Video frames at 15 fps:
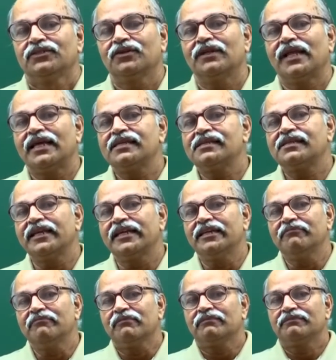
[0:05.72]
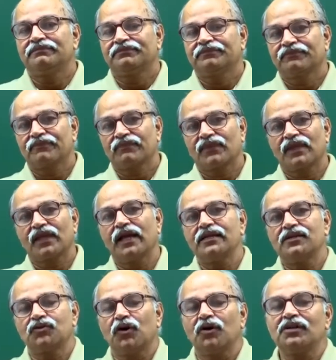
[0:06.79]
So last time I
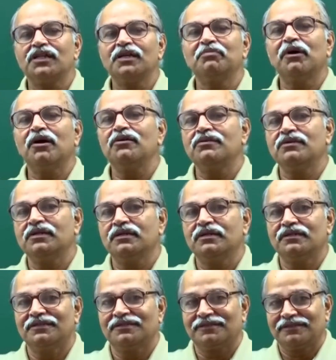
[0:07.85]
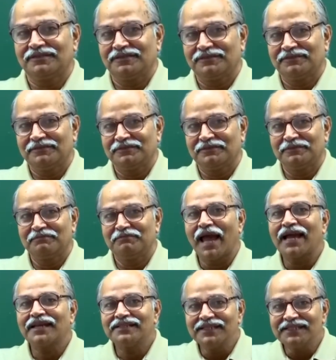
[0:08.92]
talked about
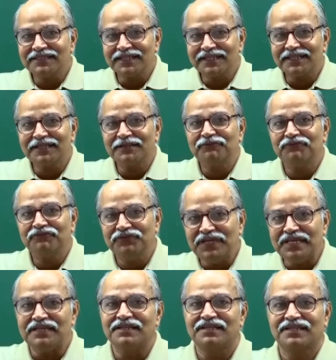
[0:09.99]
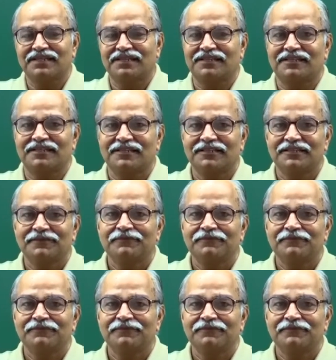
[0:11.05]
magnetic fields